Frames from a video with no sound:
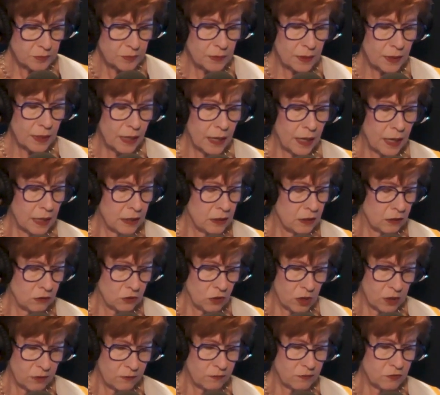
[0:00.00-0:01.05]
and a
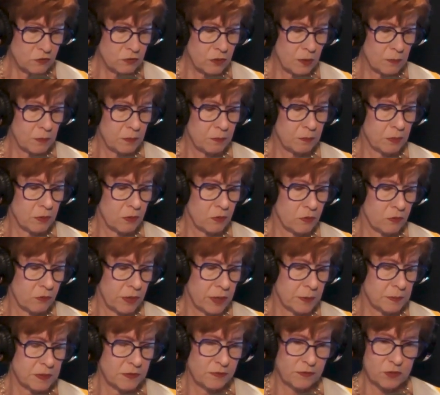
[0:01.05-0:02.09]
lot of trub-
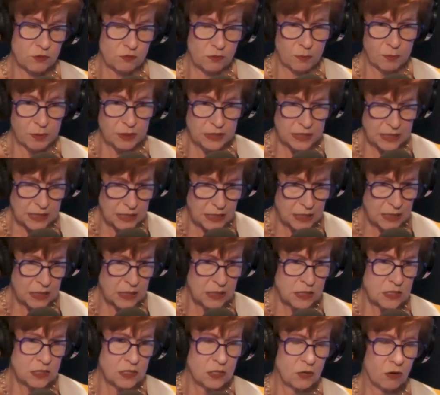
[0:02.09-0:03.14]
programs for troubled
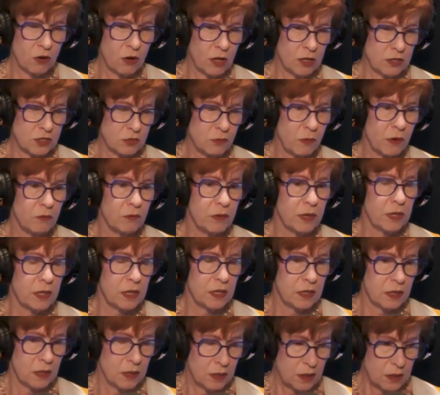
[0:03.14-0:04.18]
teens and all. So I really,
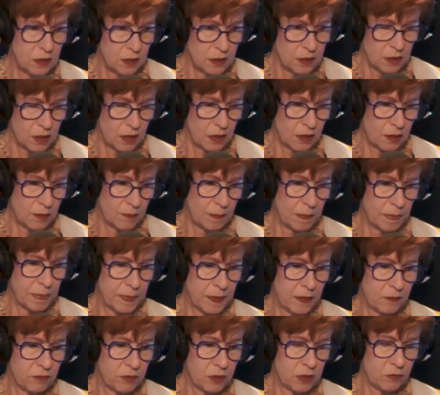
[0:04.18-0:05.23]
um,
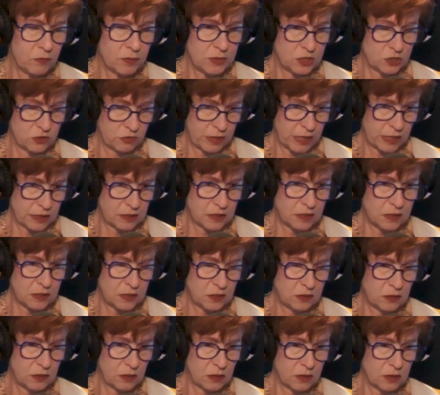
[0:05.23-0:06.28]
I really was attracted
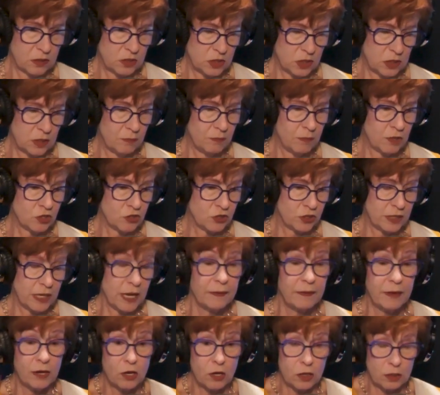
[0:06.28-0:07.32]
to the to the mission, and
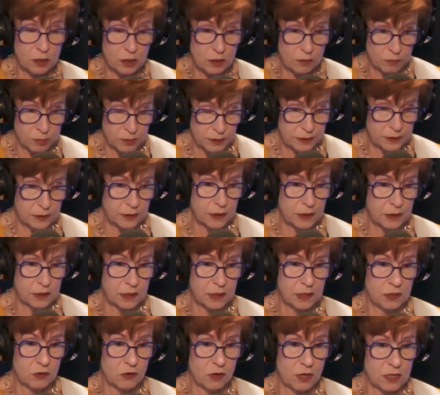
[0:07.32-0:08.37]
they got completely
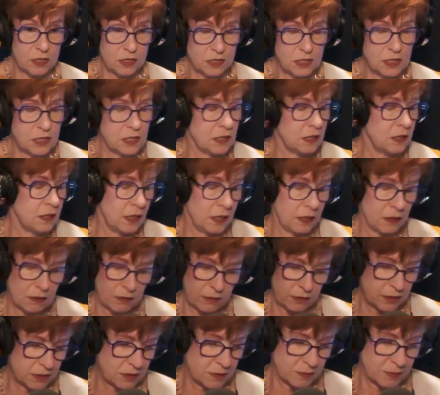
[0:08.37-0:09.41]
clean audits. He didn't. You know,
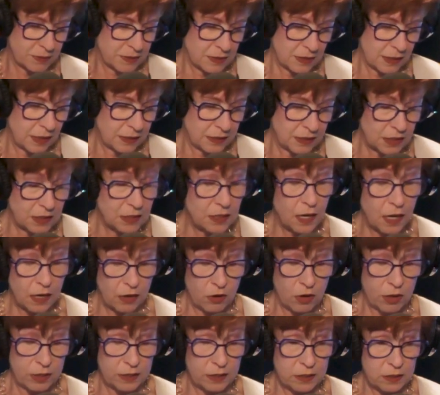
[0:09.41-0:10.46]
this was yeah. I did. I
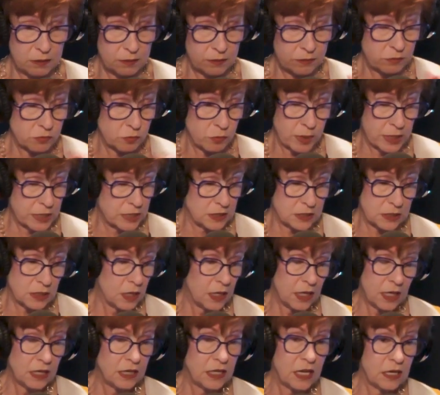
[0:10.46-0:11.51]
audited him twice.
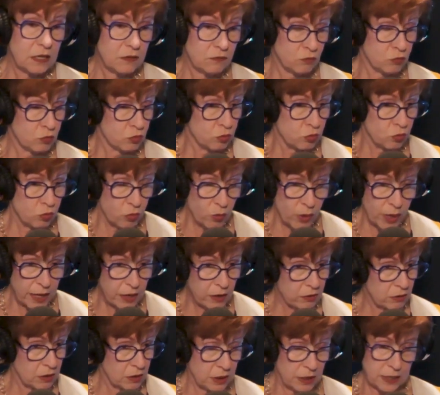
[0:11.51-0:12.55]
That
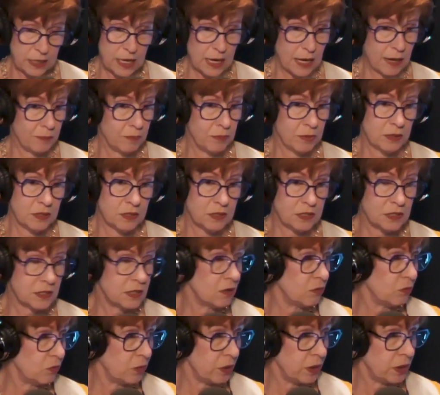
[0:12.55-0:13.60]
rarely happens
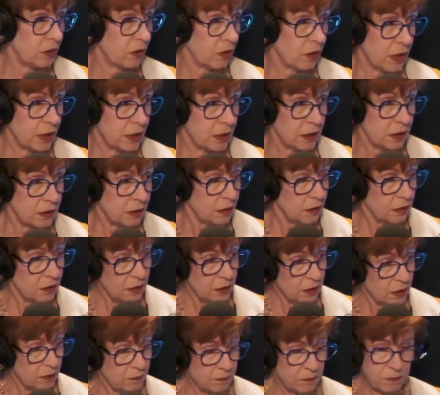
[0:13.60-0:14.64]
that we audit
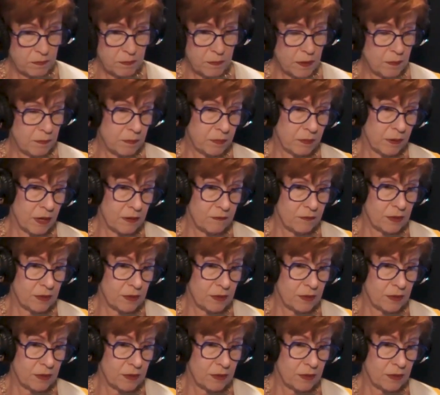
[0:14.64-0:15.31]
a, a private